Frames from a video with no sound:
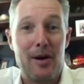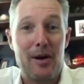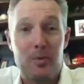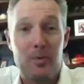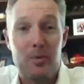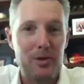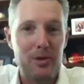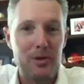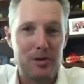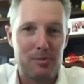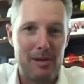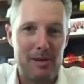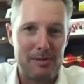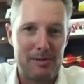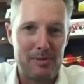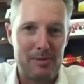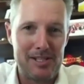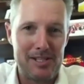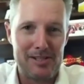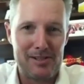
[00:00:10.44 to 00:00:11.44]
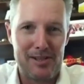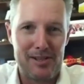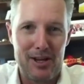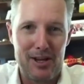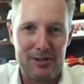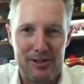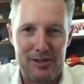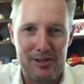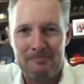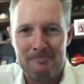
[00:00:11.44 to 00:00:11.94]
World's Best Business
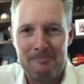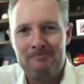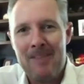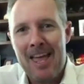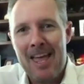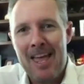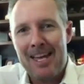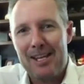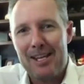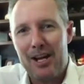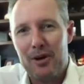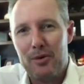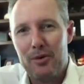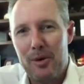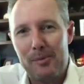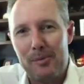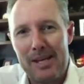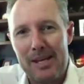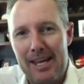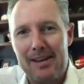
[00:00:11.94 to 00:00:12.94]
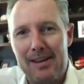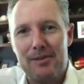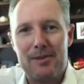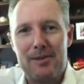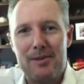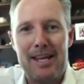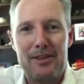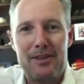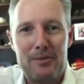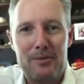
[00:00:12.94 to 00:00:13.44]
Coaches. You know, when we get
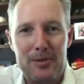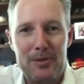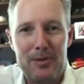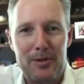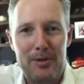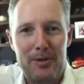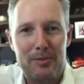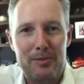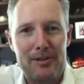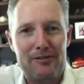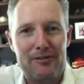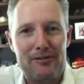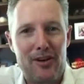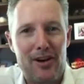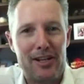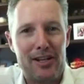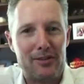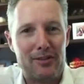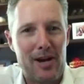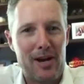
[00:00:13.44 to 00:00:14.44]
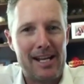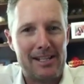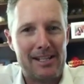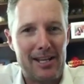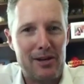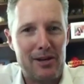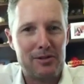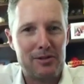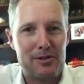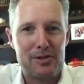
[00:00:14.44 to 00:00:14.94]
around the world and we find great
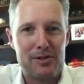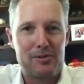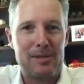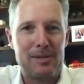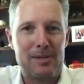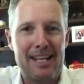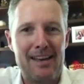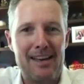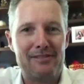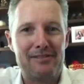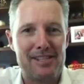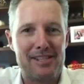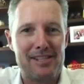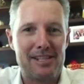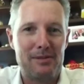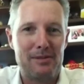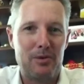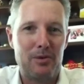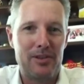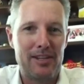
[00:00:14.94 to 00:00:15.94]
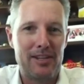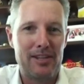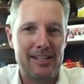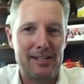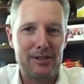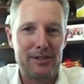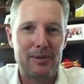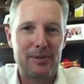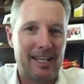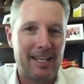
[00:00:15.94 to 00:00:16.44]
coaches, we love to see what they're
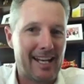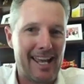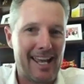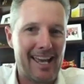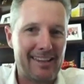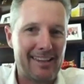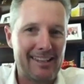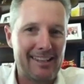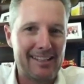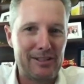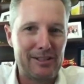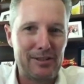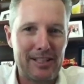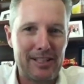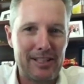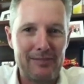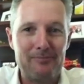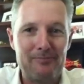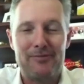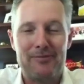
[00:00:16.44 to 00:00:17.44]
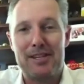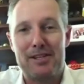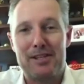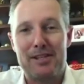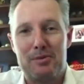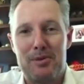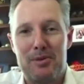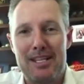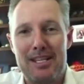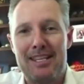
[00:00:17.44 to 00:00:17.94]
doing and how they're doing it.
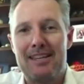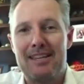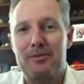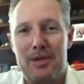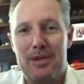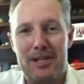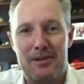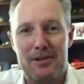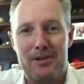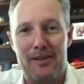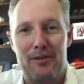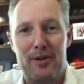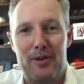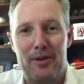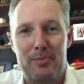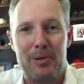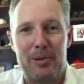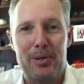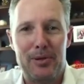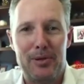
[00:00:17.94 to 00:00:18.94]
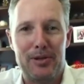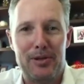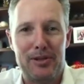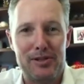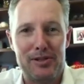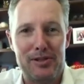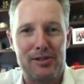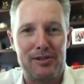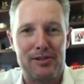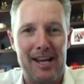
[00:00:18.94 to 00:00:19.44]
This week, we travel to Perth,
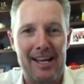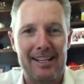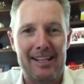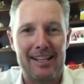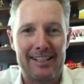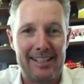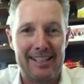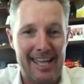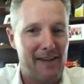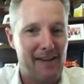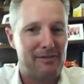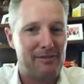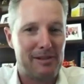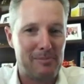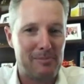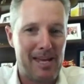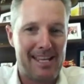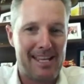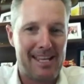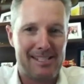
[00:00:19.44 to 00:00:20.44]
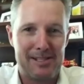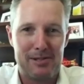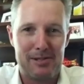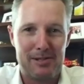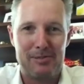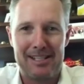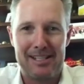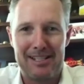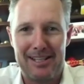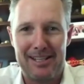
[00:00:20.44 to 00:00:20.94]
Australia. Gavin Basset's
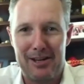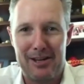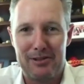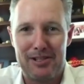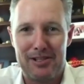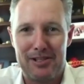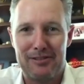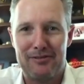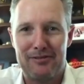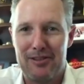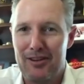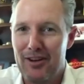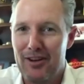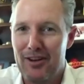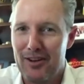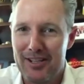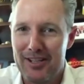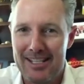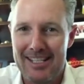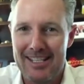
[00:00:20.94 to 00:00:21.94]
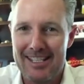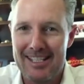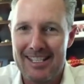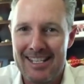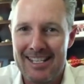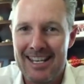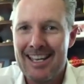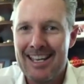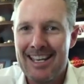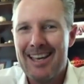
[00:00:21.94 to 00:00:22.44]
been coaching for a lot of
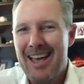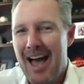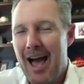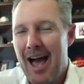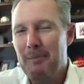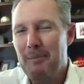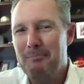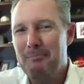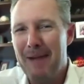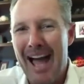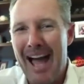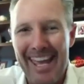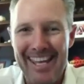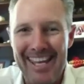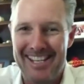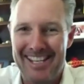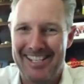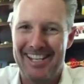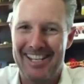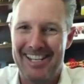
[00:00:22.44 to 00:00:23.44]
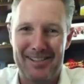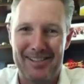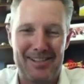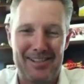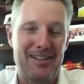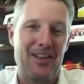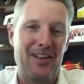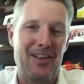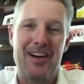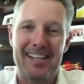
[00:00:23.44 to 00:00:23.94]
years. Amazing
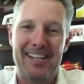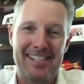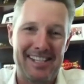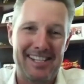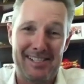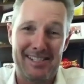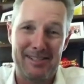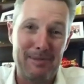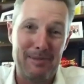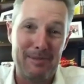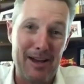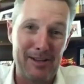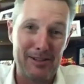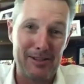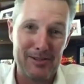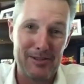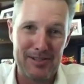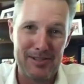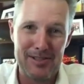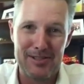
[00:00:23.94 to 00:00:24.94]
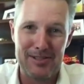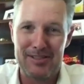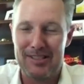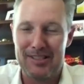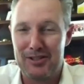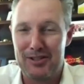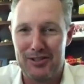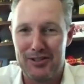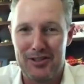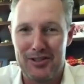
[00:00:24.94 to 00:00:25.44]
client testimonials.
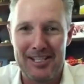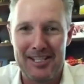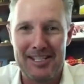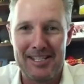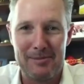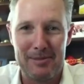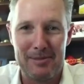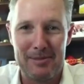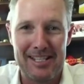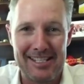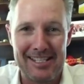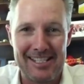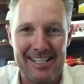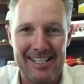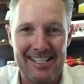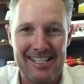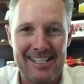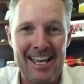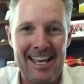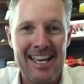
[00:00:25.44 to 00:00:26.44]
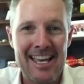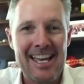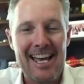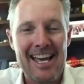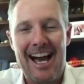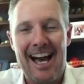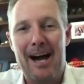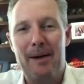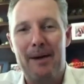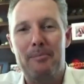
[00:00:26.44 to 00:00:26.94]
You should see some of these things.
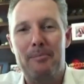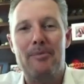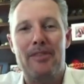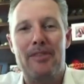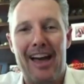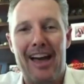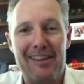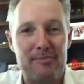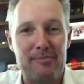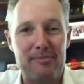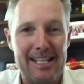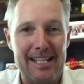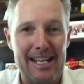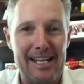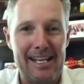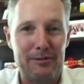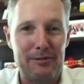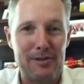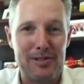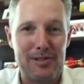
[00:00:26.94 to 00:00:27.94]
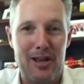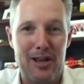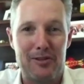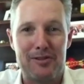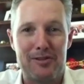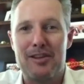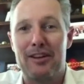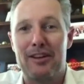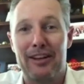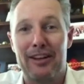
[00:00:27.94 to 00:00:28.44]
They've been getting
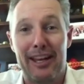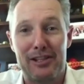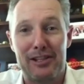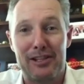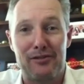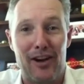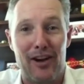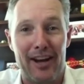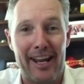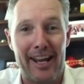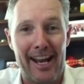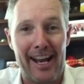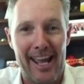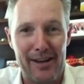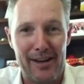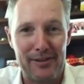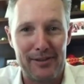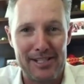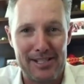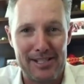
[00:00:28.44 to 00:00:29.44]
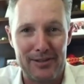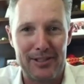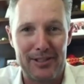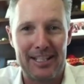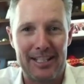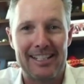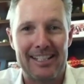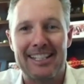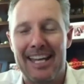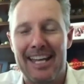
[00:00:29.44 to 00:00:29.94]
results. Let's find out how he's
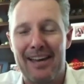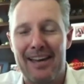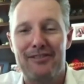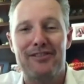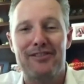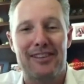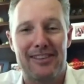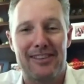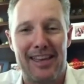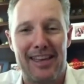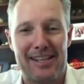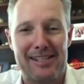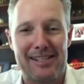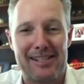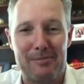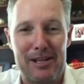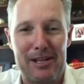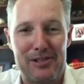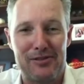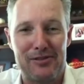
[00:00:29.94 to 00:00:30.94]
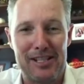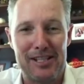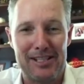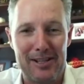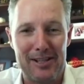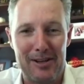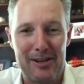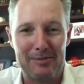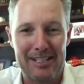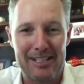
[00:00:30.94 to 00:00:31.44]
doing it. Gav, thanks so much for your
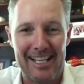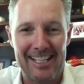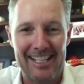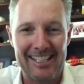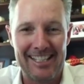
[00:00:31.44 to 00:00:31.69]
time today.